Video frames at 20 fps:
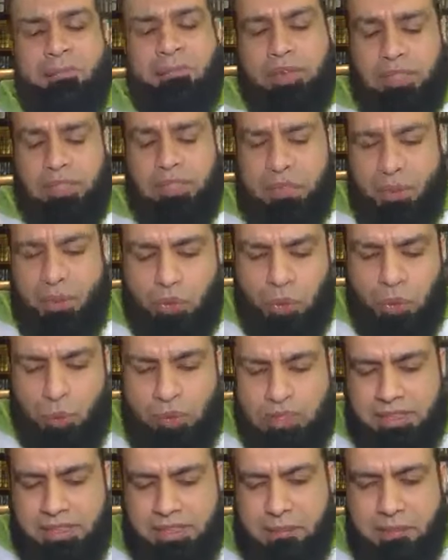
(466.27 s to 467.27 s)
Let's go
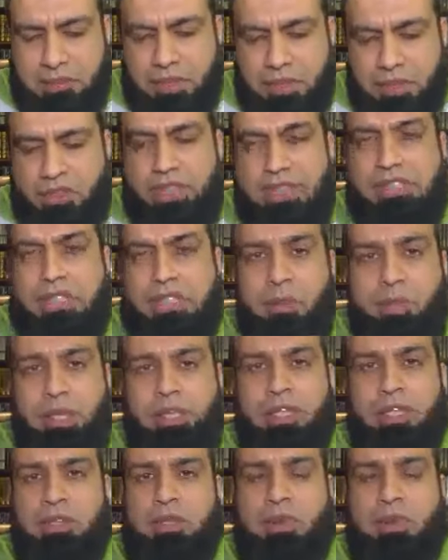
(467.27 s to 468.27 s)
towards some of the things that we
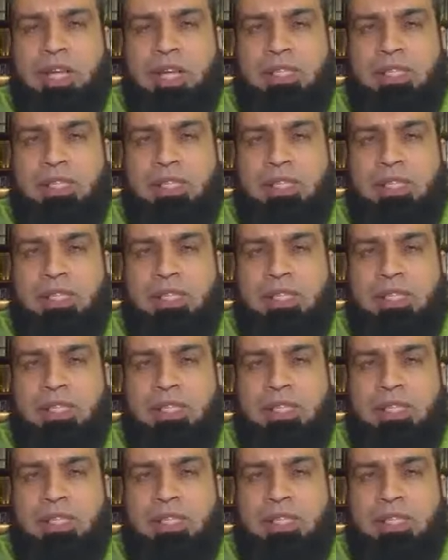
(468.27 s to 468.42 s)
can do